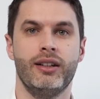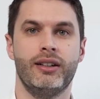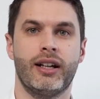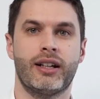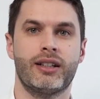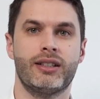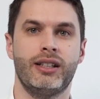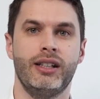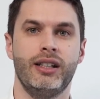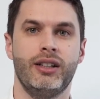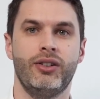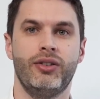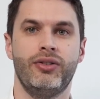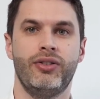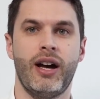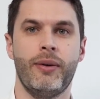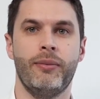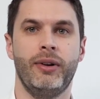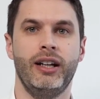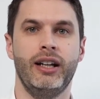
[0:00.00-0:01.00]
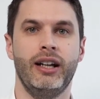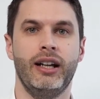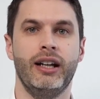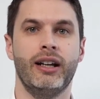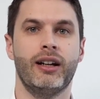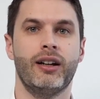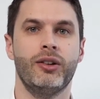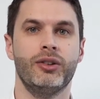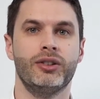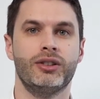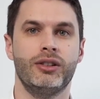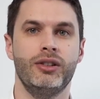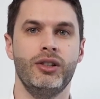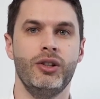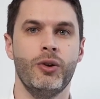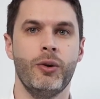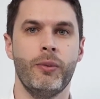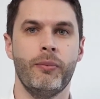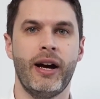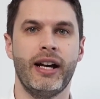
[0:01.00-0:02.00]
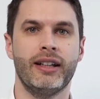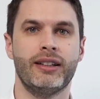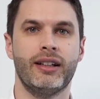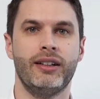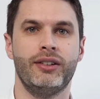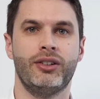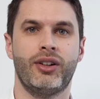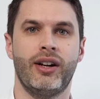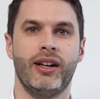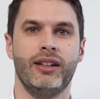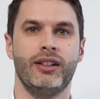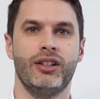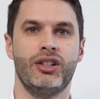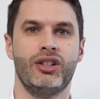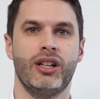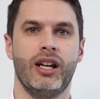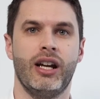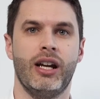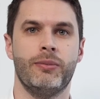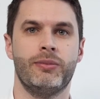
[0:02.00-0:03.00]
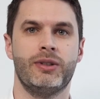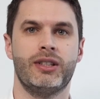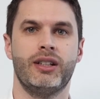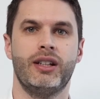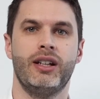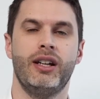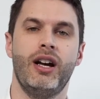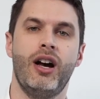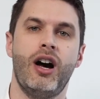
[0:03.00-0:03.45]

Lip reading: Tuxedo family includes new metal trendy shapes.